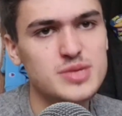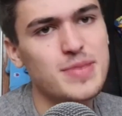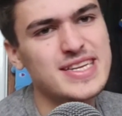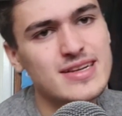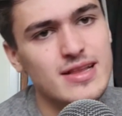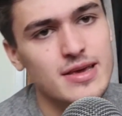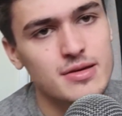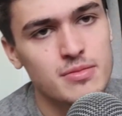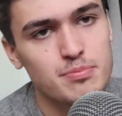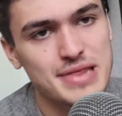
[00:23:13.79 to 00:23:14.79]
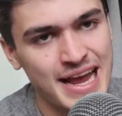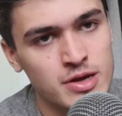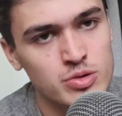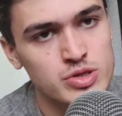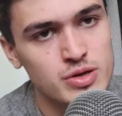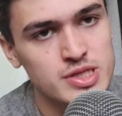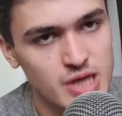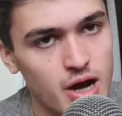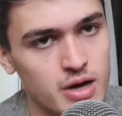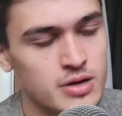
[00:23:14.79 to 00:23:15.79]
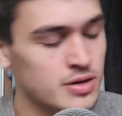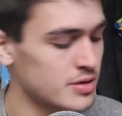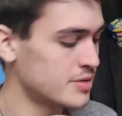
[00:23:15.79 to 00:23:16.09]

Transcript: Is basically plaque on your tongue.